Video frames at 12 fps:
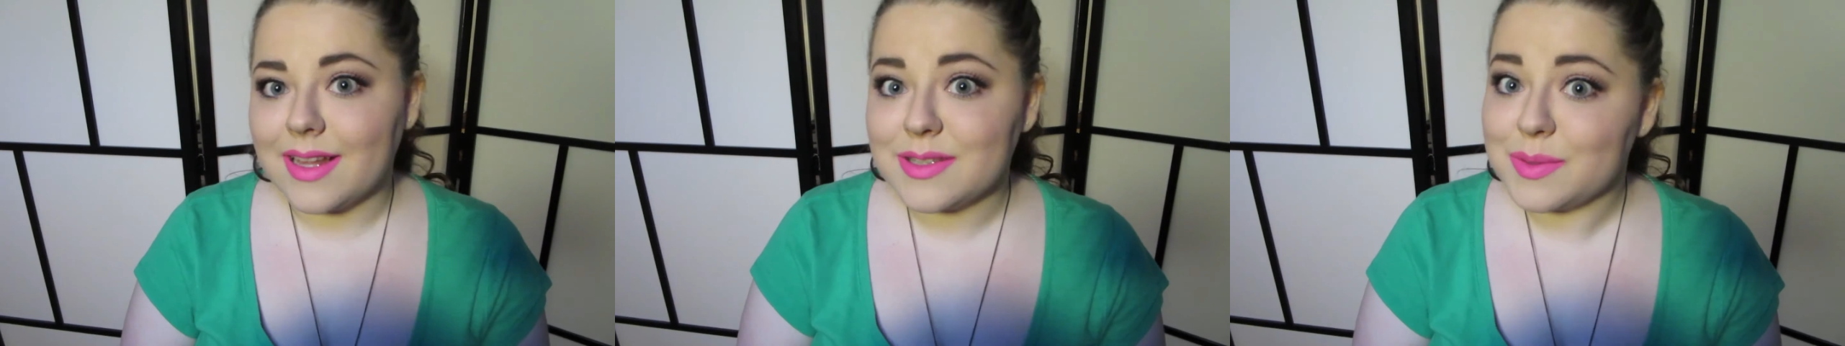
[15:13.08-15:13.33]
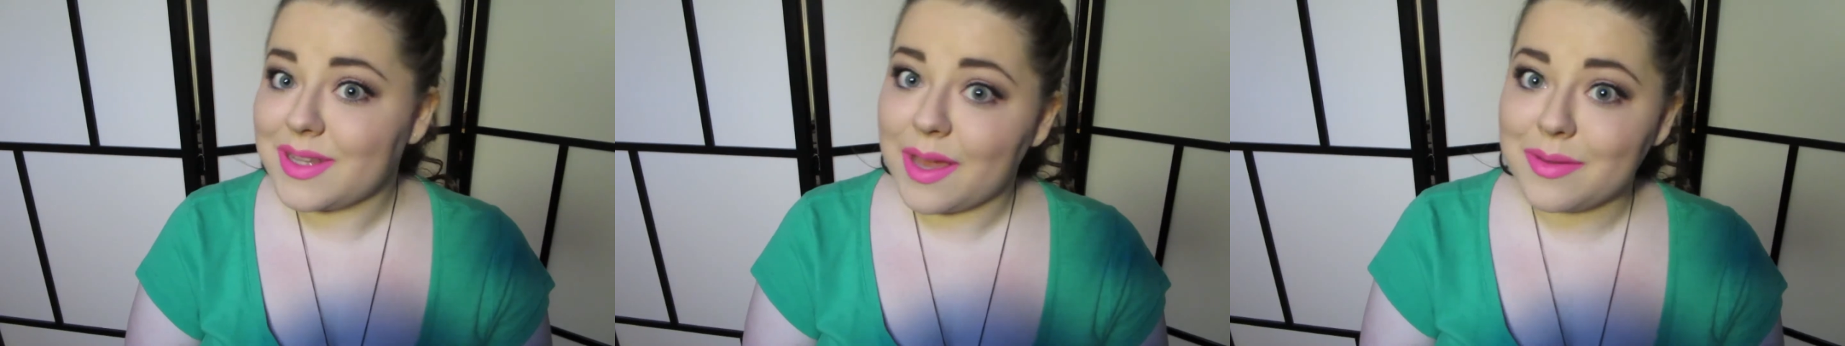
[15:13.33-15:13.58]
that's
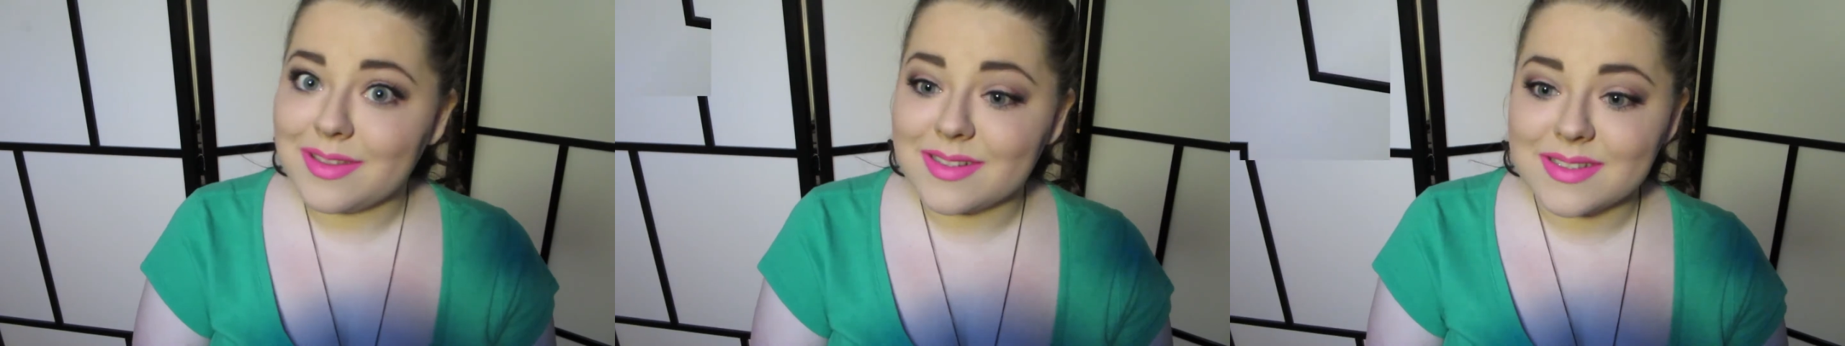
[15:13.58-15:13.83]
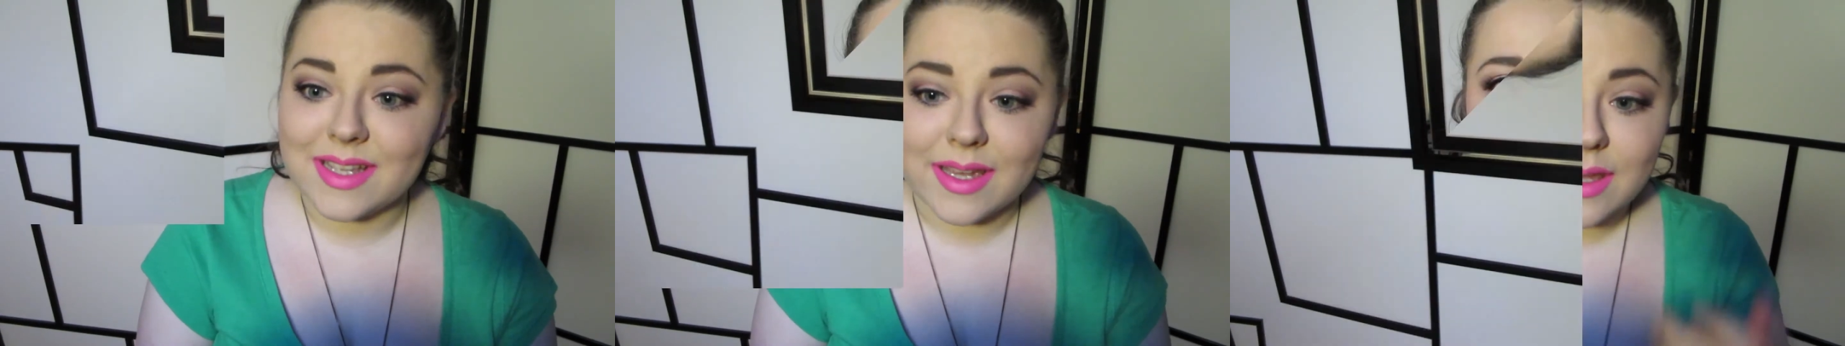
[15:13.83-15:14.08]
what that
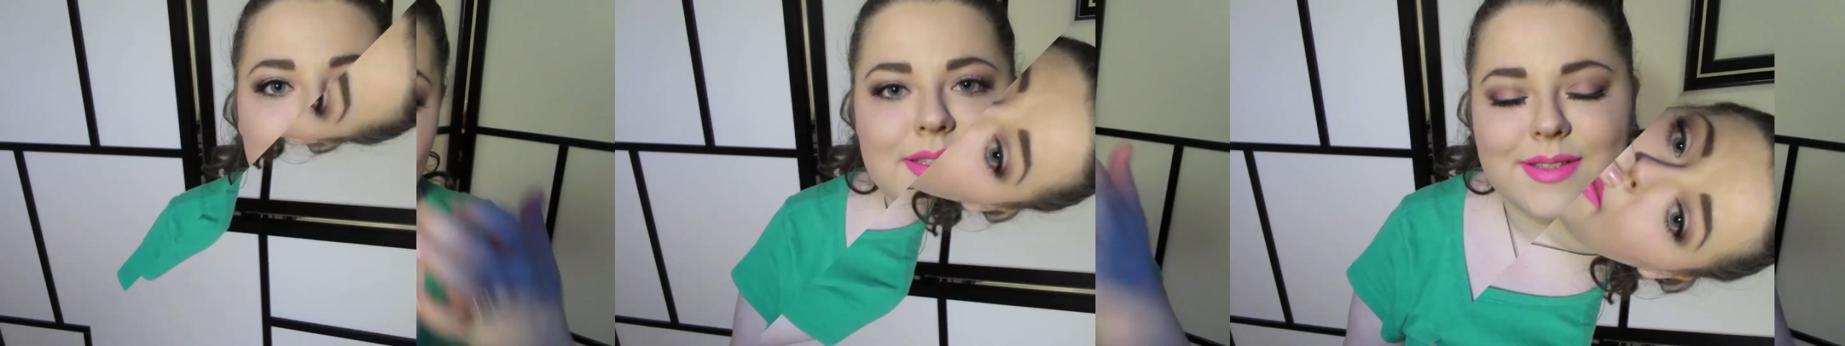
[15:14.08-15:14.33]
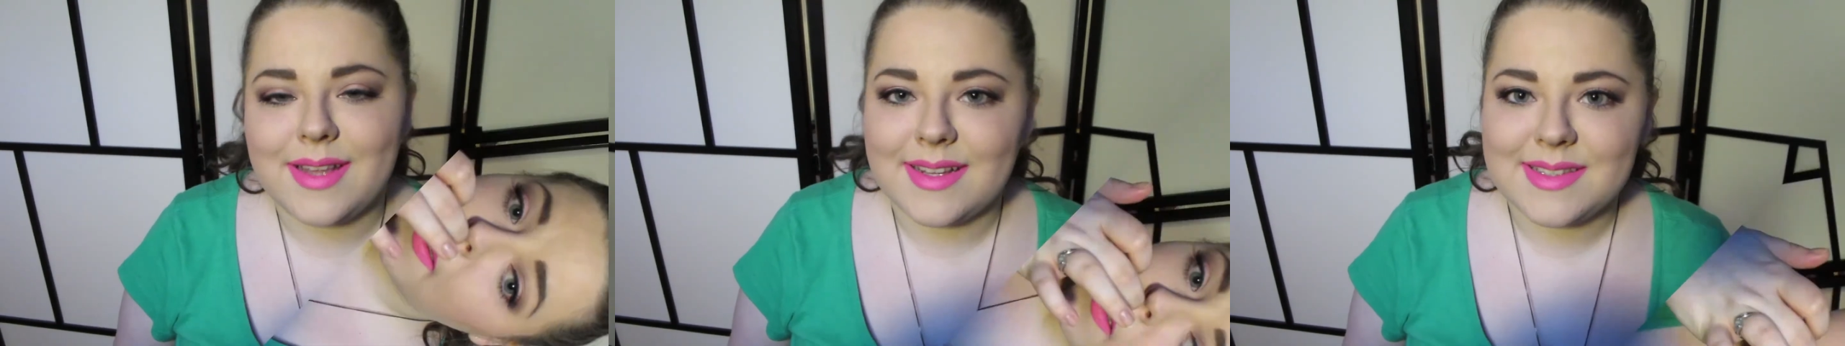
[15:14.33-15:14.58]
looks like.
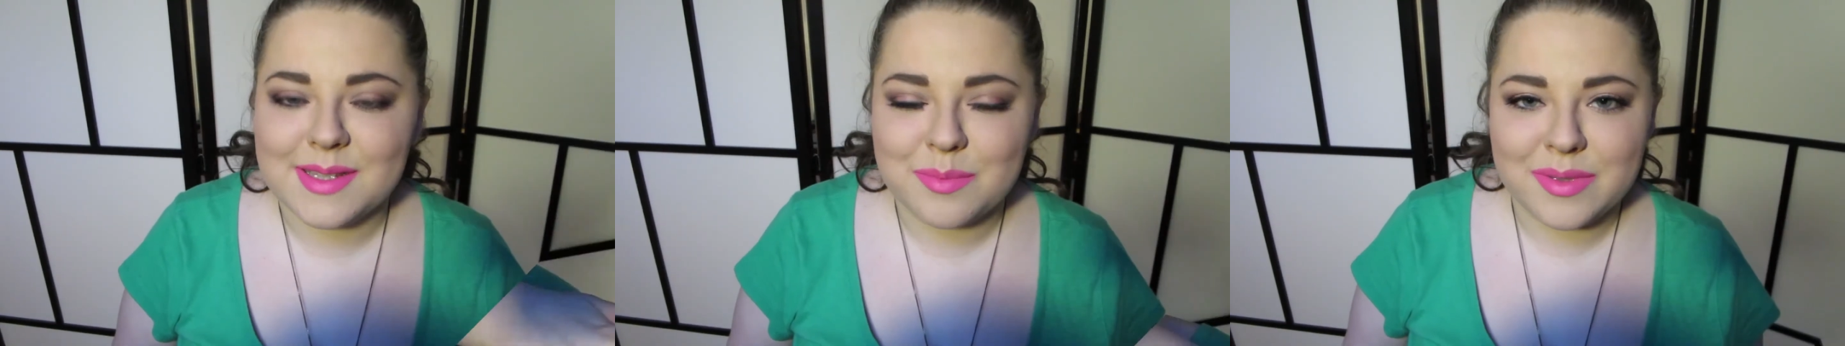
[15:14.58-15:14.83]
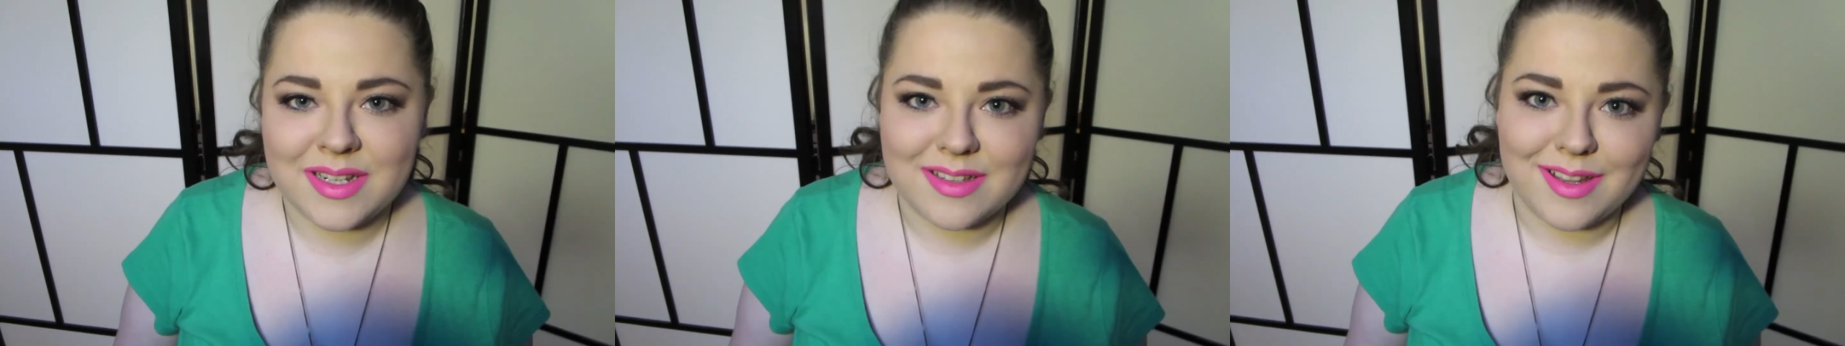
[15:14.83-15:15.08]
So that is the
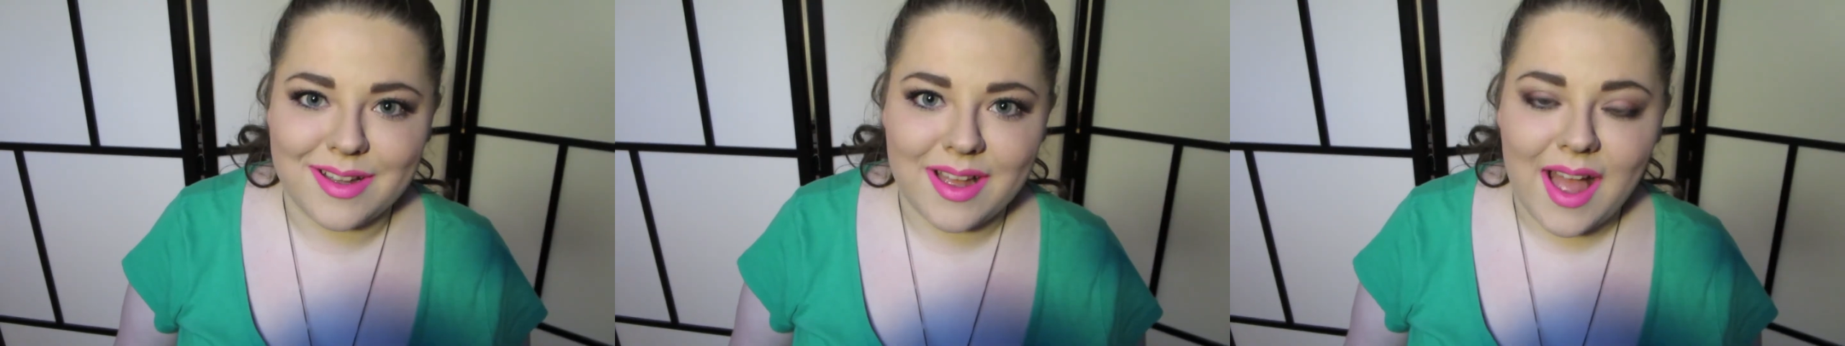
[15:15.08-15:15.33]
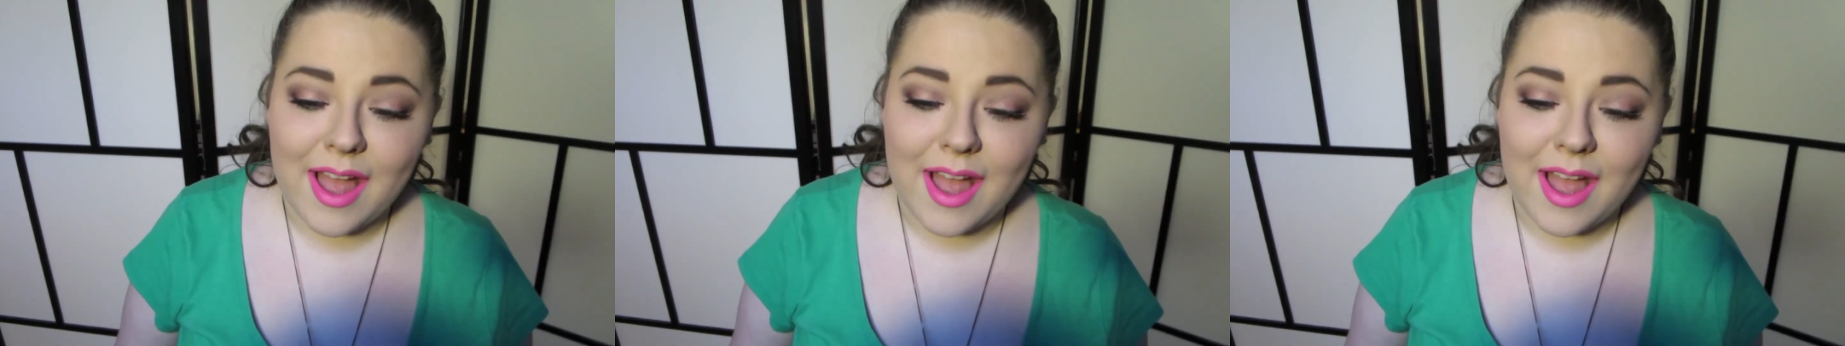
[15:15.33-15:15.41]
completed look.